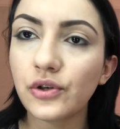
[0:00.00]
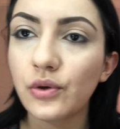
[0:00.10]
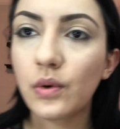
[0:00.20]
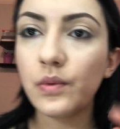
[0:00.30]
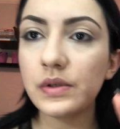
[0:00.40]
So
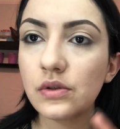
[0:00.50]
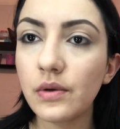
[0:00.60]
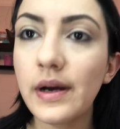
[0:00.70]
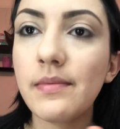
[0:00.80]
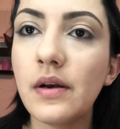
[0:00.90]
you always do
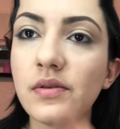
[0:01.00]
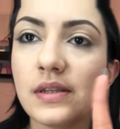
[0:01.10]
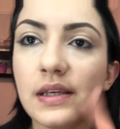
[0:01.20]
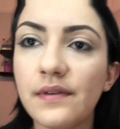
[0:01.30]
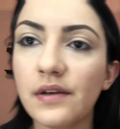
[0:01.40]
your eyebrows,
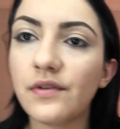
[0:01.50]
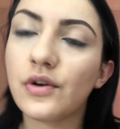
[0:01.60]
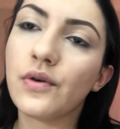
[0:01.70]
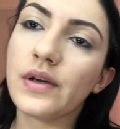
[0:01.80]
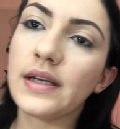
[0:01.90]
even if you're
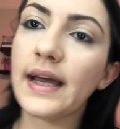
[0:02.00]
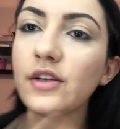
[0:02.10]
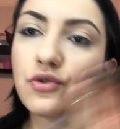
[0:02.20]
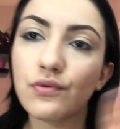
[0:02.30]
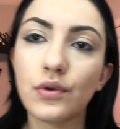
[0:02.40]
going
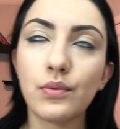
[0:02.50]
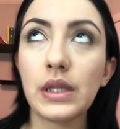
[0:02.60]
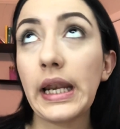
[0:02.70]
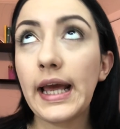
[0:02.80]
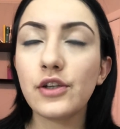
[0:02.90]
natural with
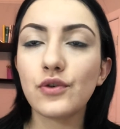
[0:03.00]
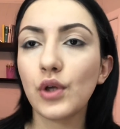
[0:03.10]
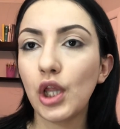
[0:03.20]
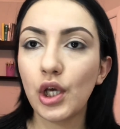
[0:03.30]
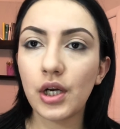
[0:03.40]
a
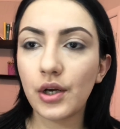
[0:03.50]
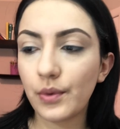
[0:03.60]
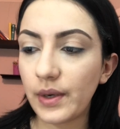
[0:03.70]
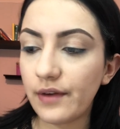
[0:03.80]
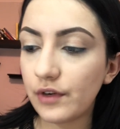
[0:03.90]
natural look or
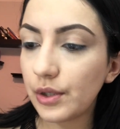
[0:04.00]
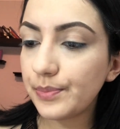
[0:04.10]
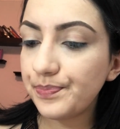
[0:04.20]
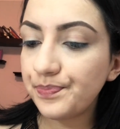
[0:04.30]
whatever.